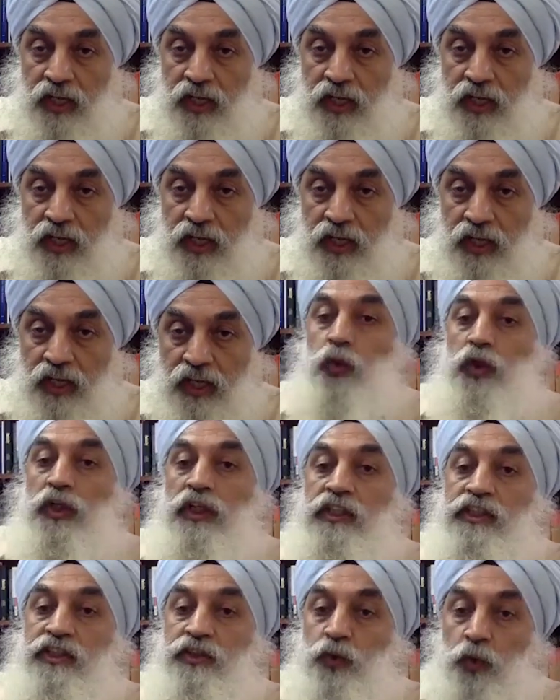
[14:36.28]
and need to
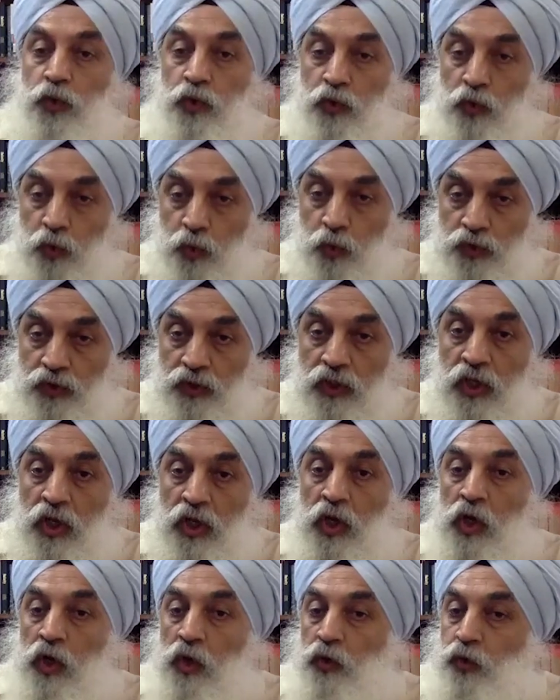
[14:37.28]
restore growth.
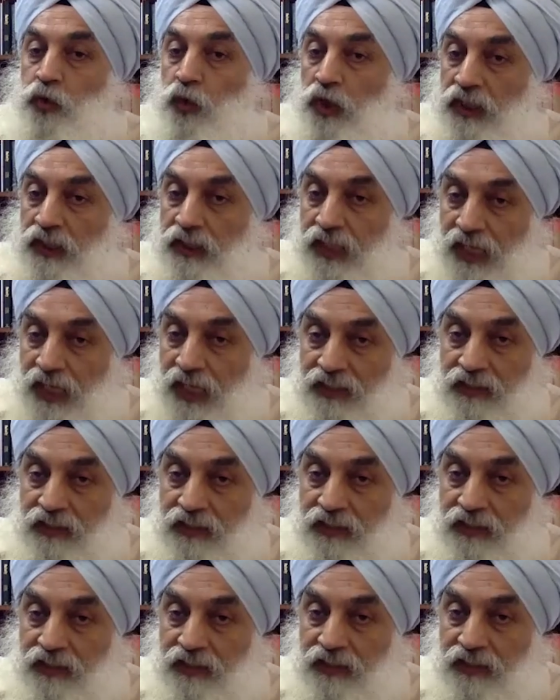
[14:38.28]
So in that
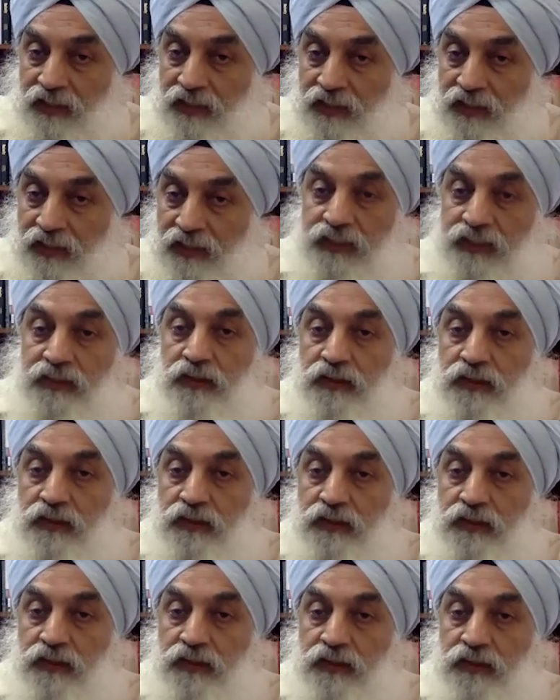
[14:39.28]
context,
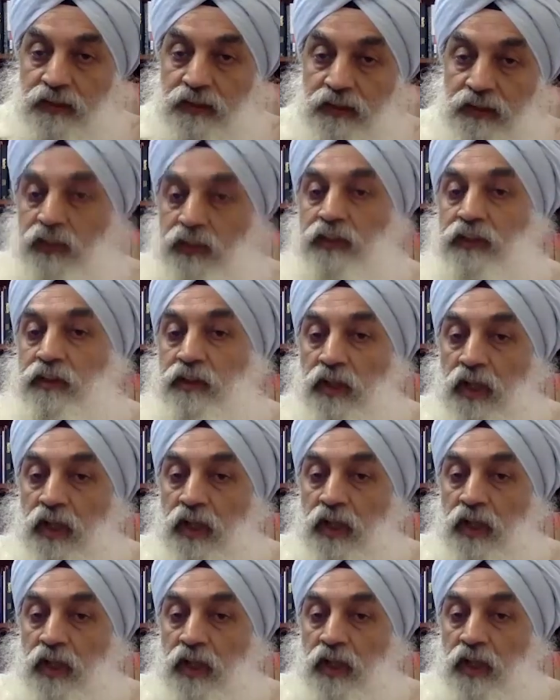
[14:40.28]
these policies
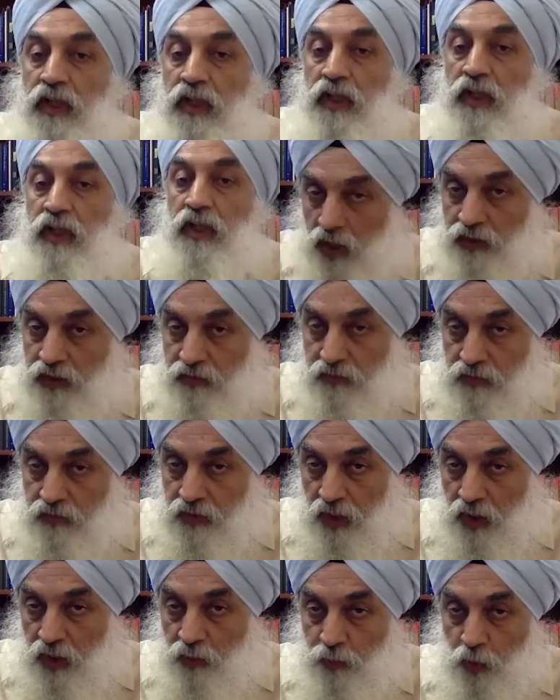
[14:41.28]
are not
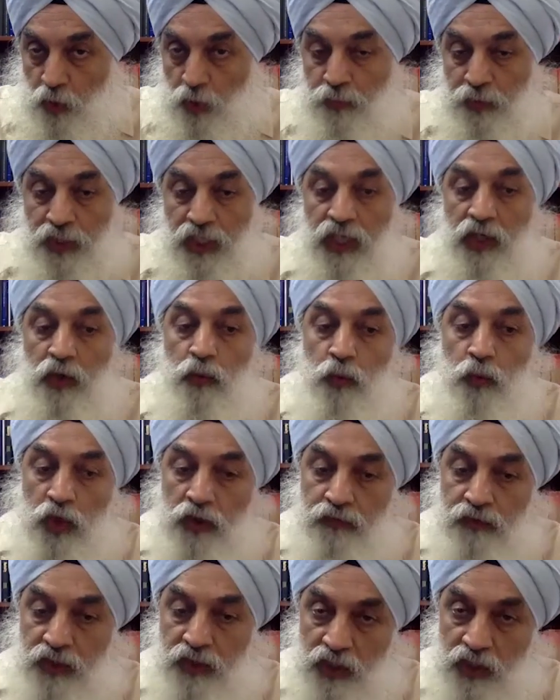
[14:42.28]
appropriate.
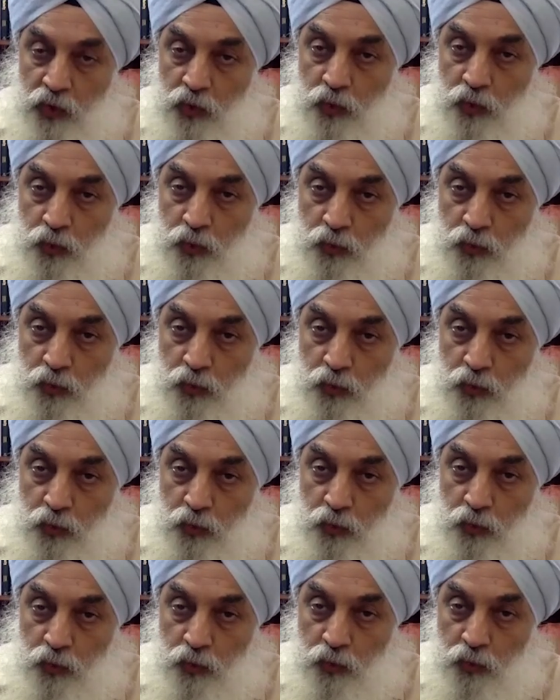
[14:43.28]
What we need to
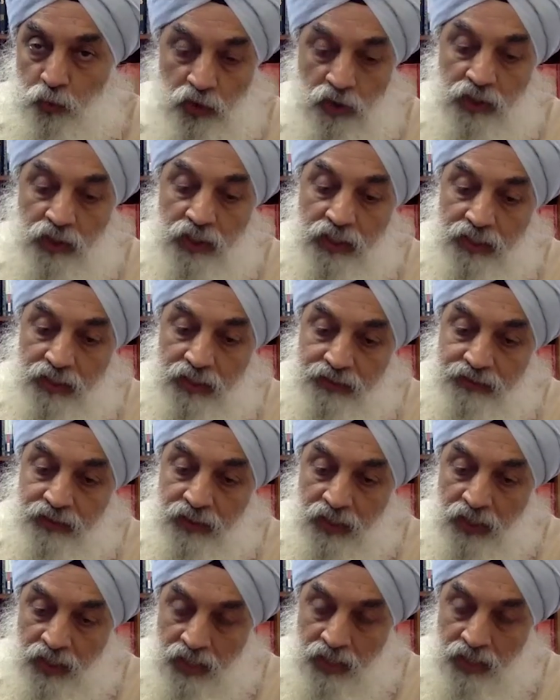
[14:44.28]
focus on is
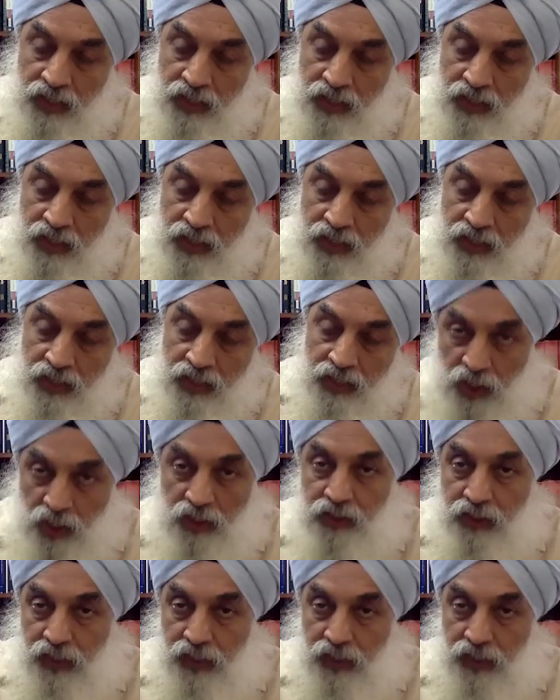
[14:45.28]

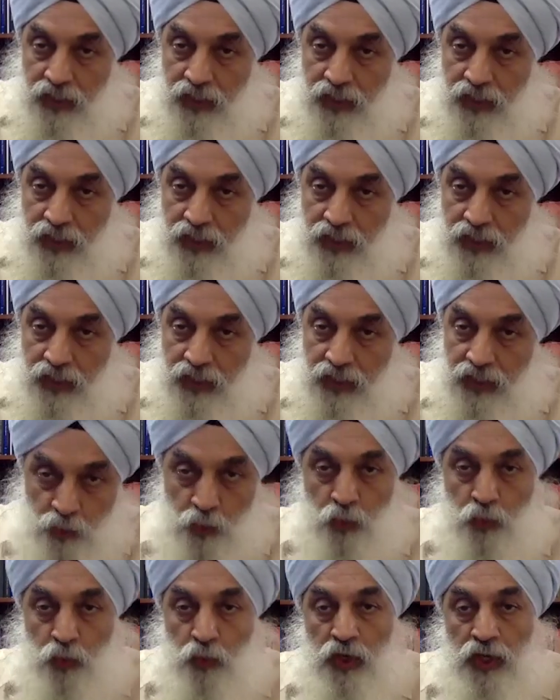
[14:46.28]
demand as
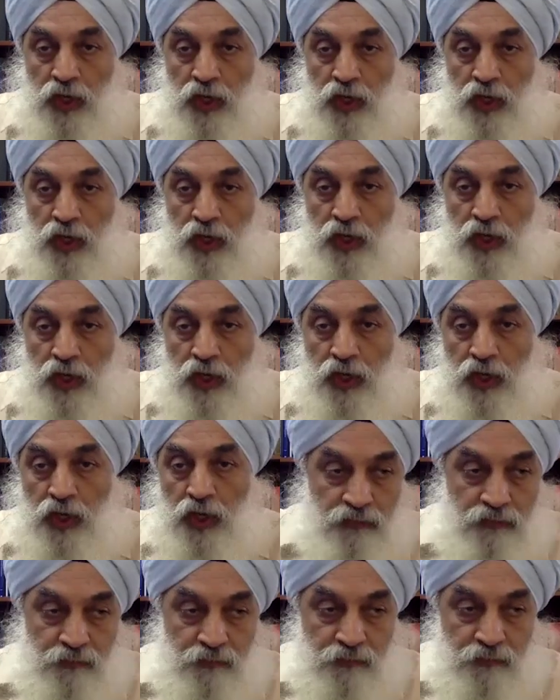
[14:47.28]
you had in
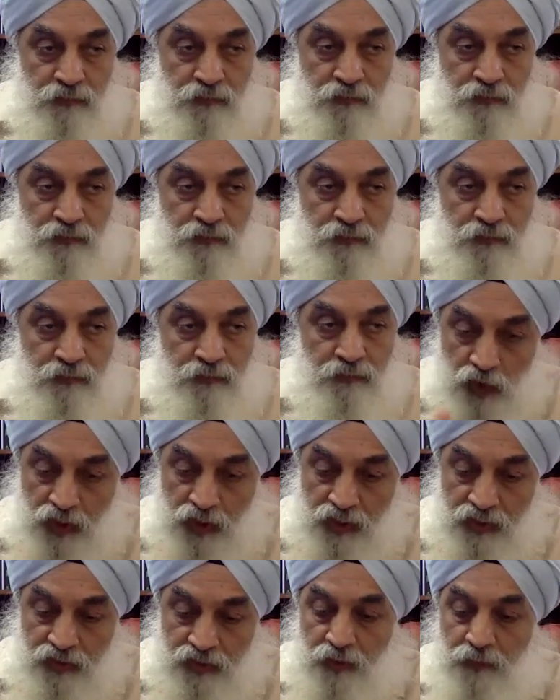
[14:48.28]
mind in one way or
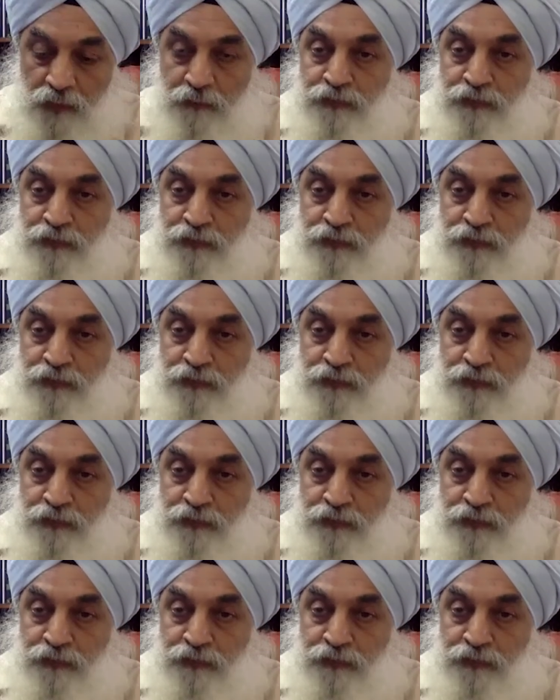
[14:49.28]
another.